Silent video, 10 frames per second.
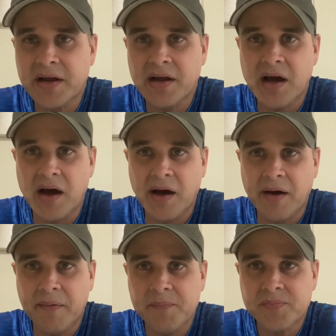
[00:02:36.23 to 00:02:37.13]

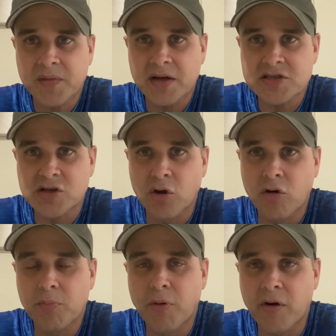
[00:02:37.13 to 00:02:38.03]
a
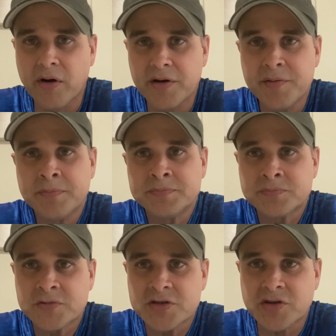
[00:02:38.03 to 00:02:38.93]
slow burn
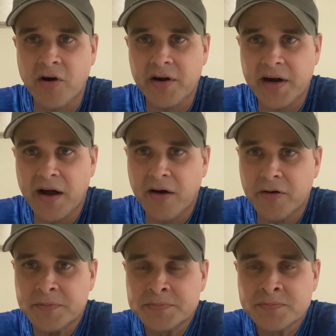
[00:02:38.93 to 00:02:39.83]
starting
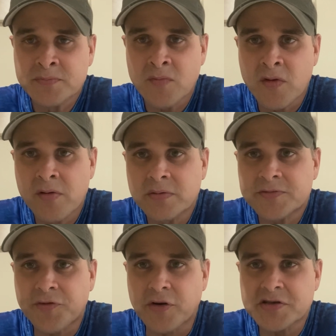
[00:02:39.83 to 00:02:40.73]
out.
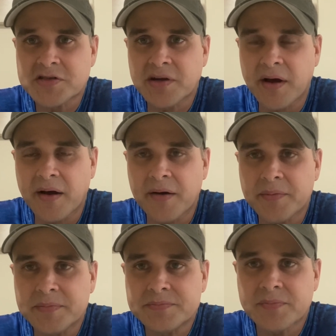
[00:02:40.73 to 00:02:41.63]
First,
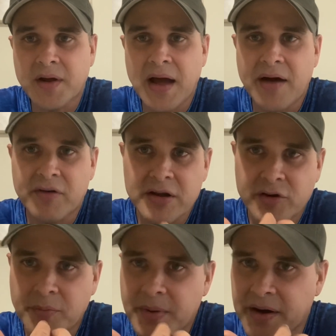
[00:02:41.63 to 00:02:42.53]
I have a
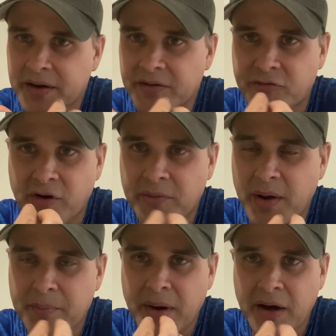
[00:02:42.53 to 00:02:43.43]
little bit in the front of
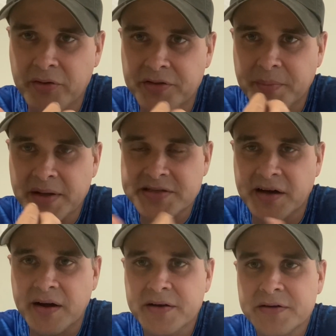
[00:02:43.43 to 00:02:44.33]
my mouth and my
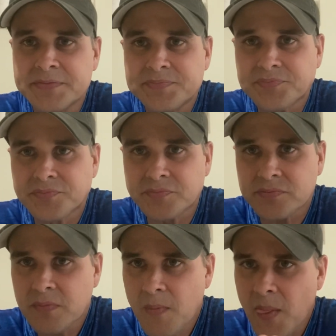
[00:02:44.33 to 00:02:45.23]
tongue.
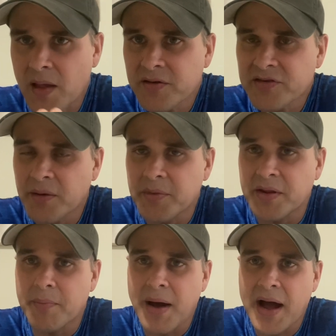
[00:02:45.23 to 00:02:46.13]
Some in the
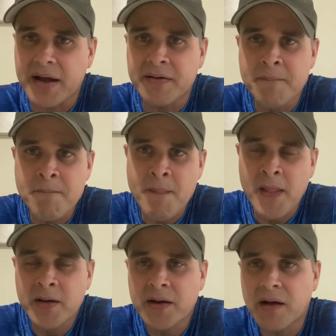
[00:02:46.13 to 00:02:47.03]
back
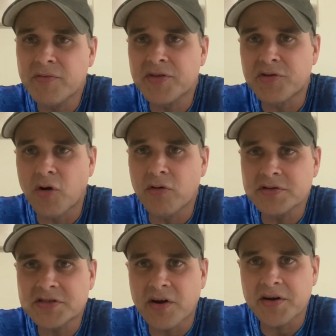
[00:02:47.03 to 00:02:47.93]
of the throat,
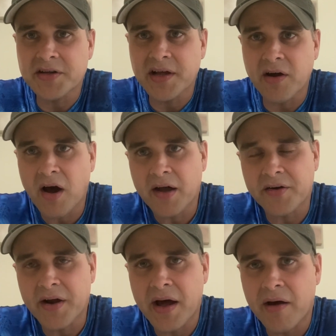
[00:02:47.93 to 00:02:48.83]
starting to get hotter
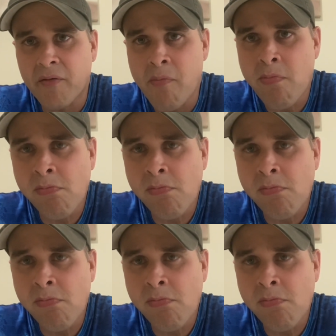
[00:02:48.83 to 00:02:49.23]
now.